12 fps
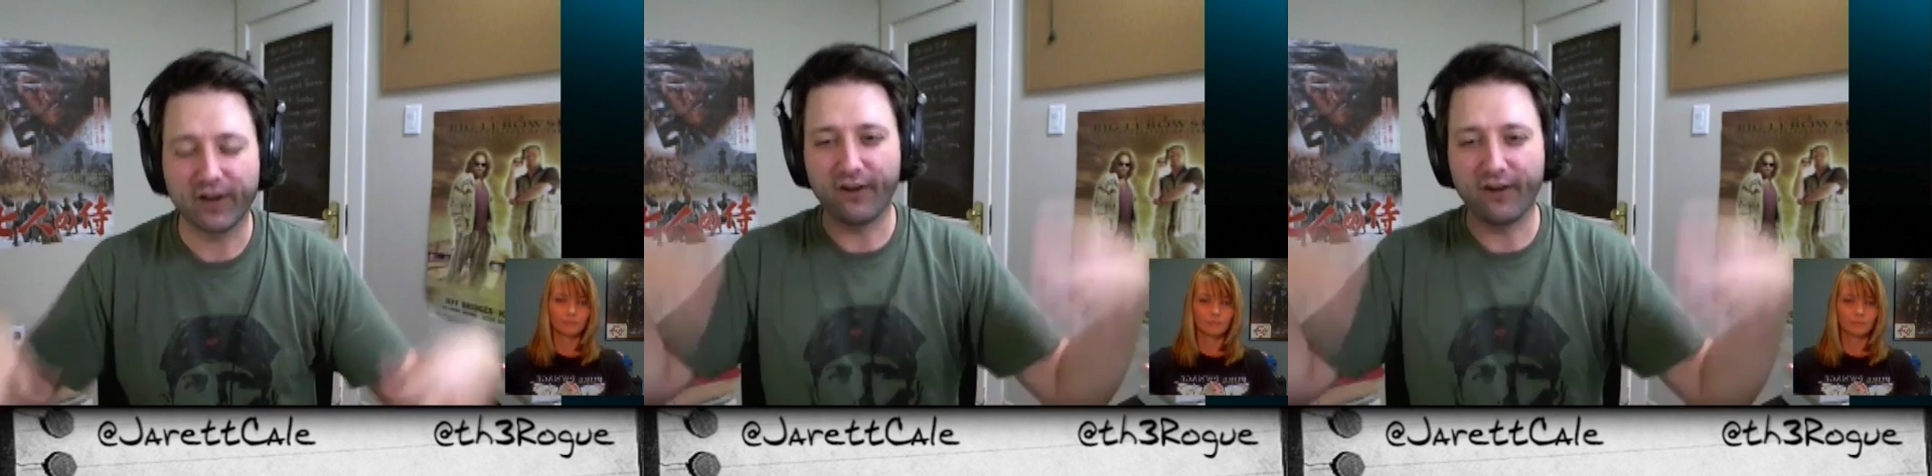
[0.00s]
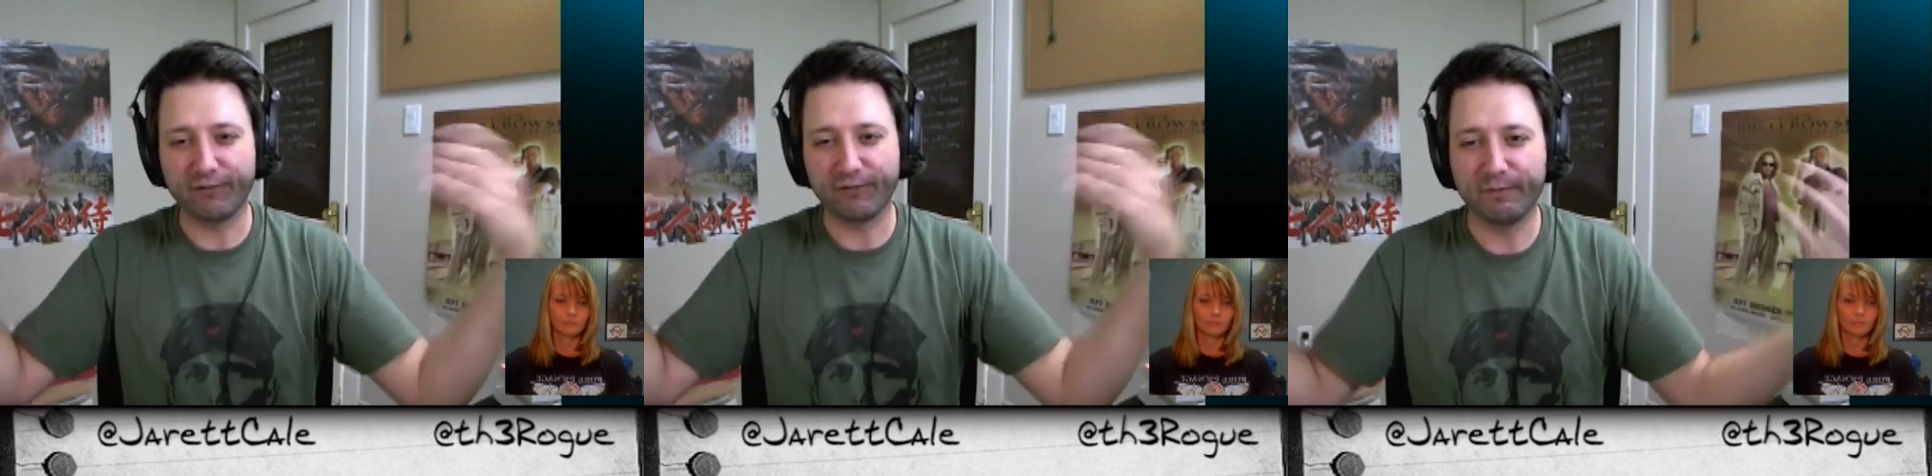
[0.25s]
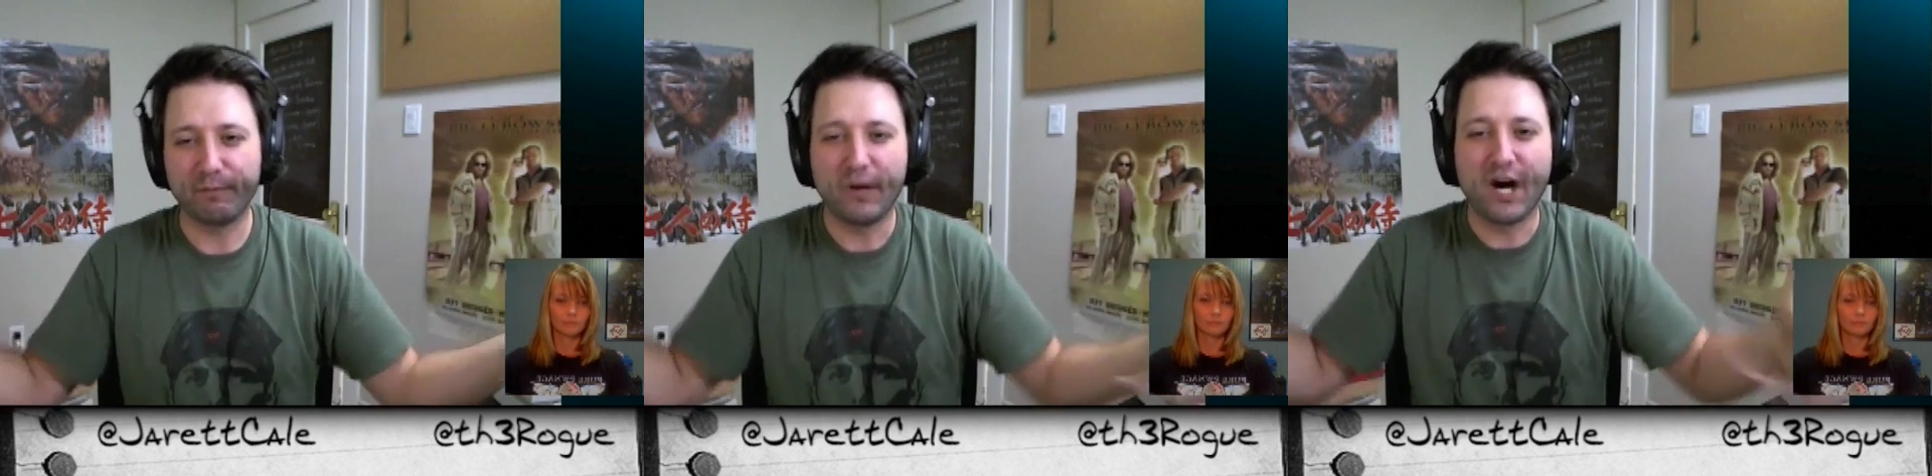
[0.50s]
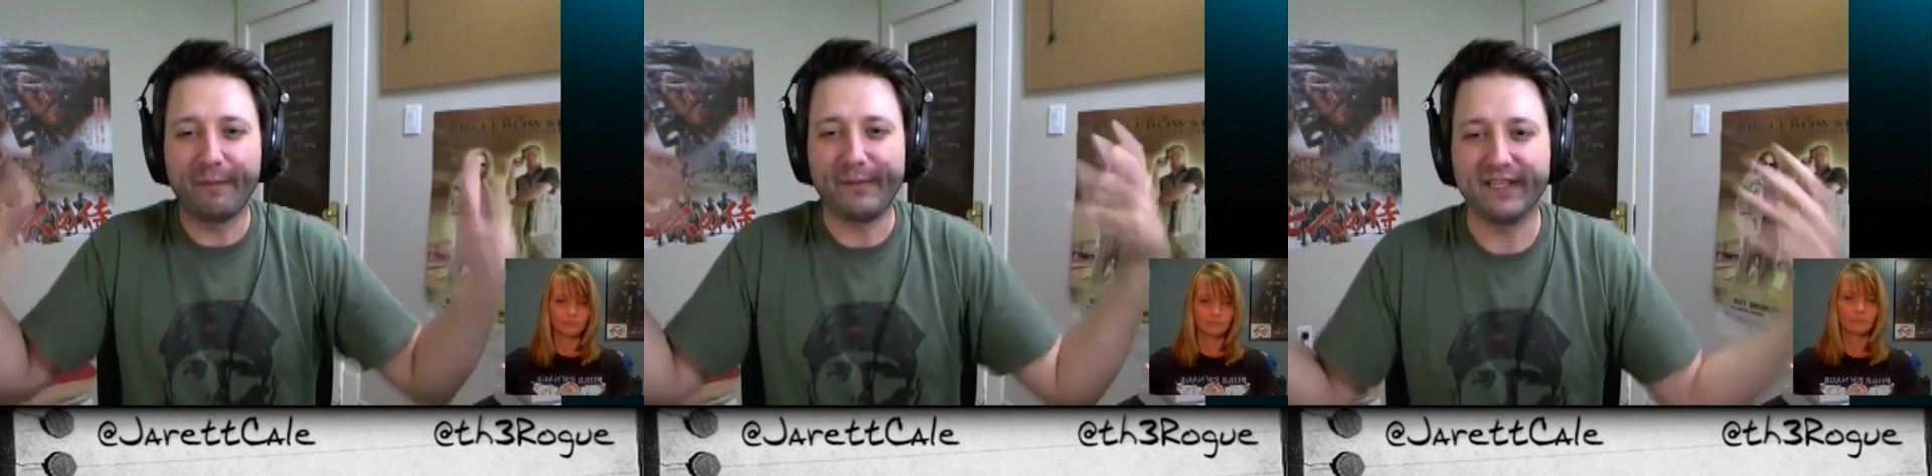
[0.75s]
Hollywood
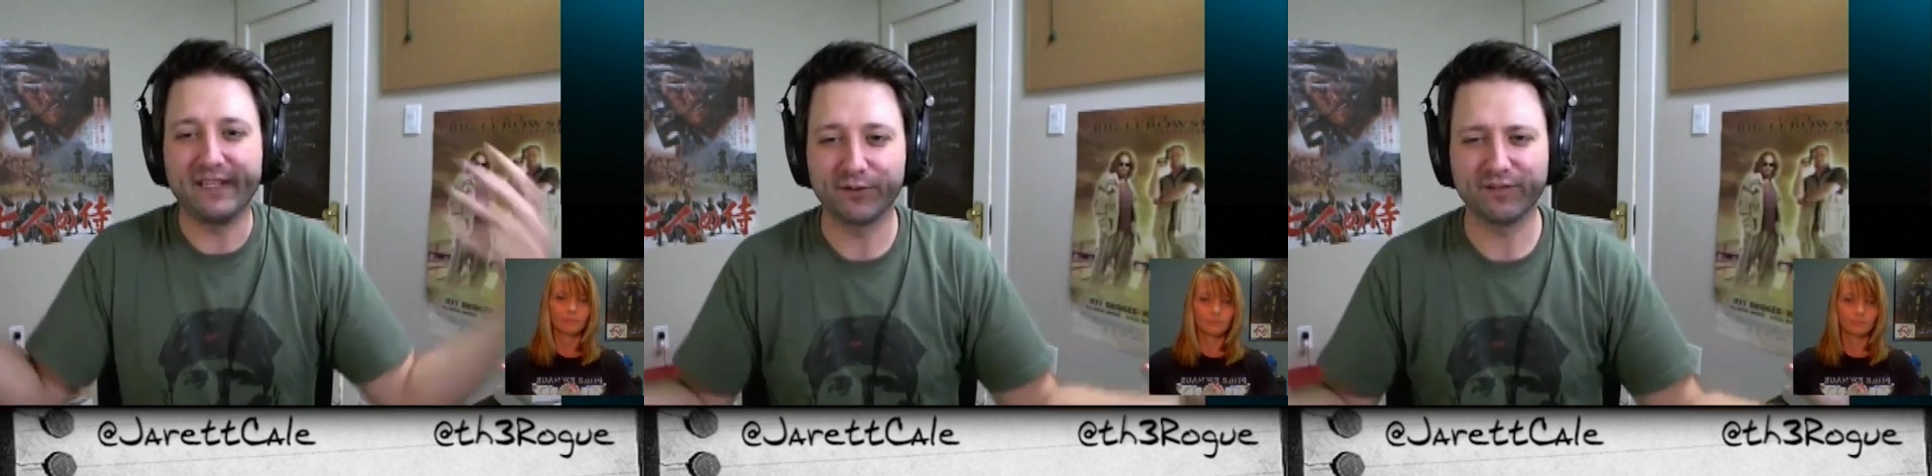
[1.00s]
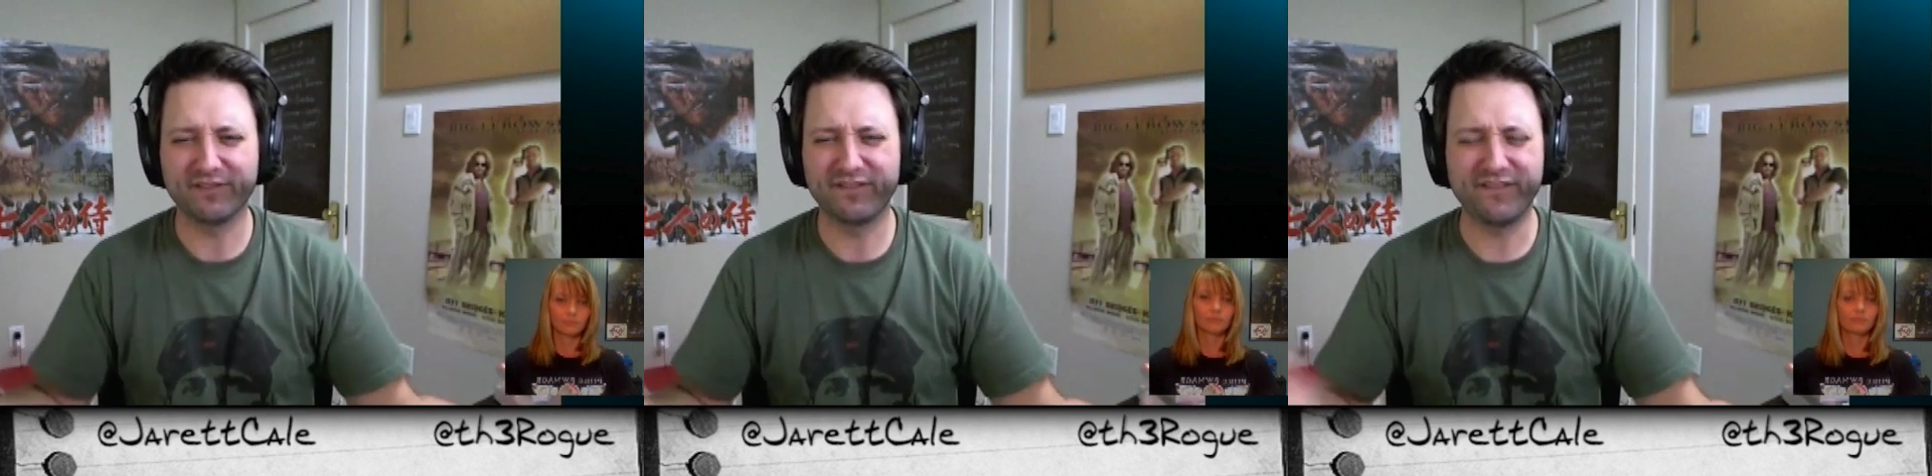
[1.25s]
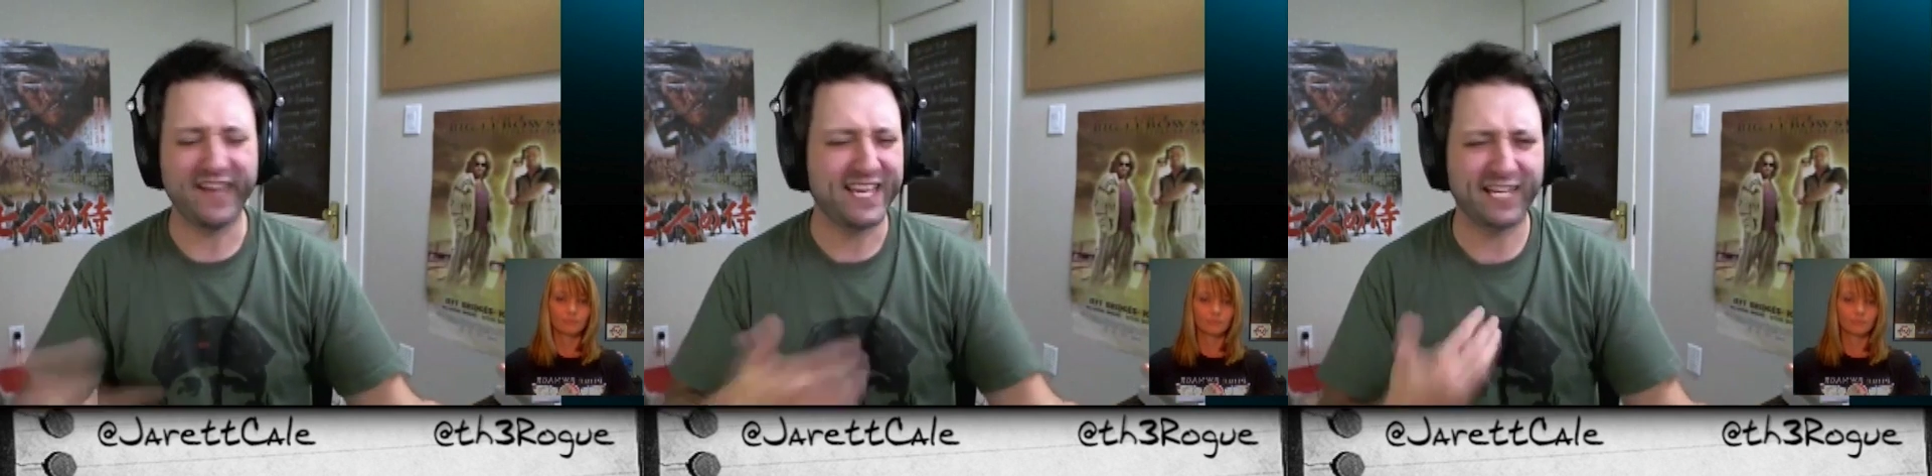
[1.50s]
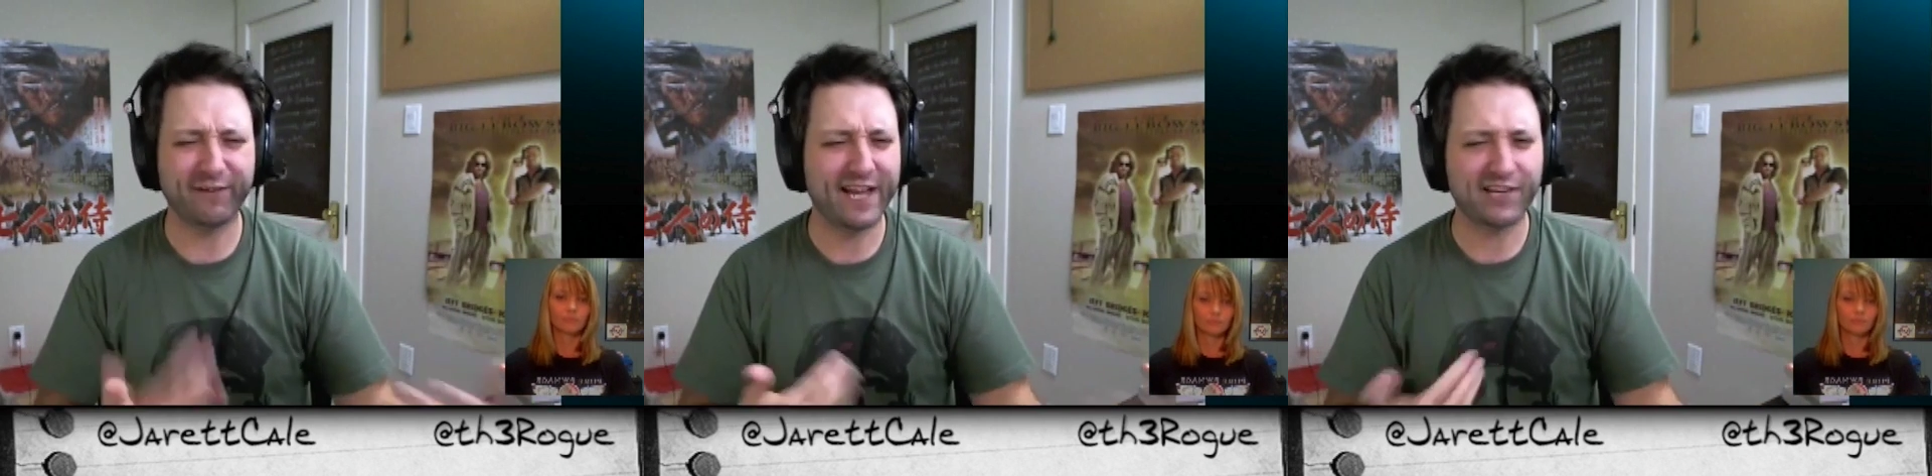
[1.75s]
poppy sort of
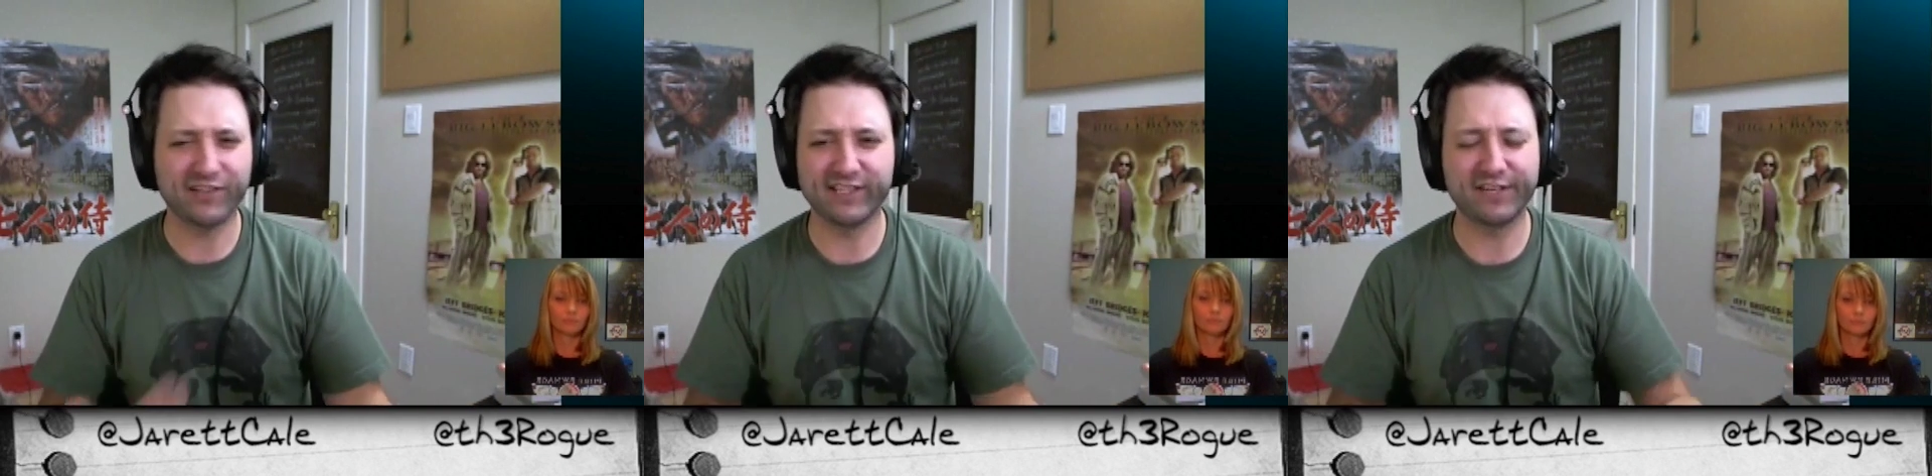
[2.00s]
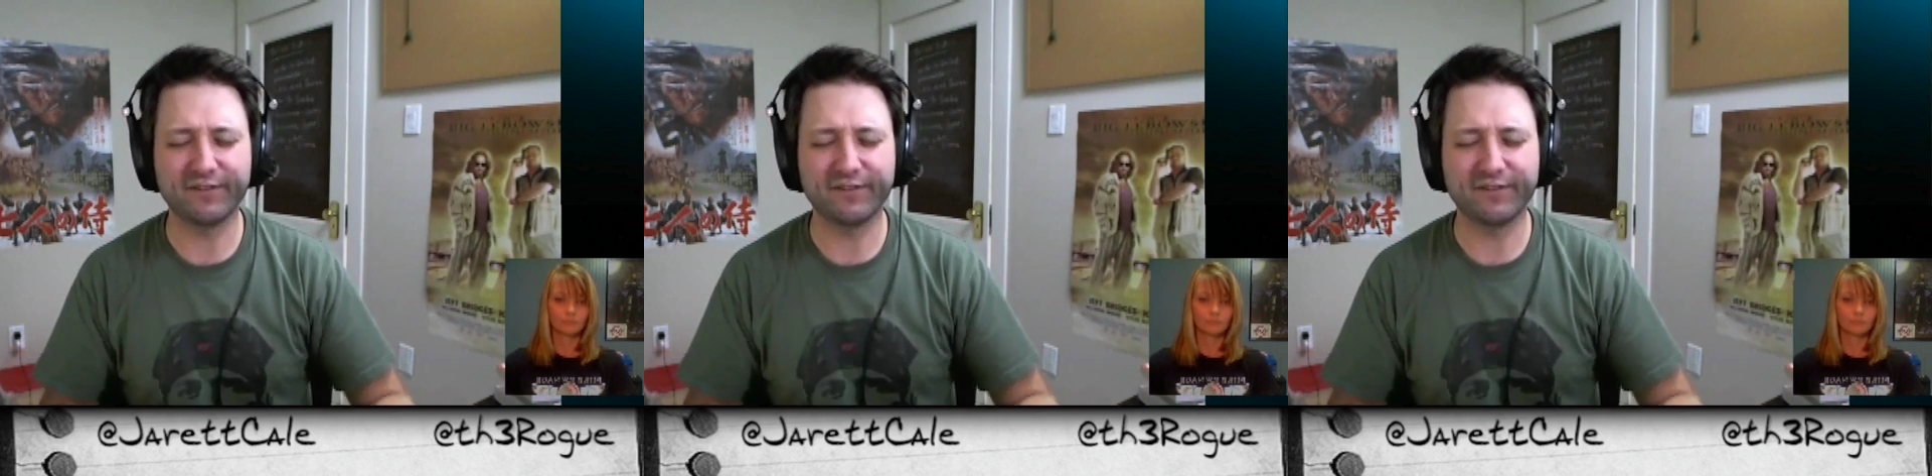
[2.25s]
fake interactions.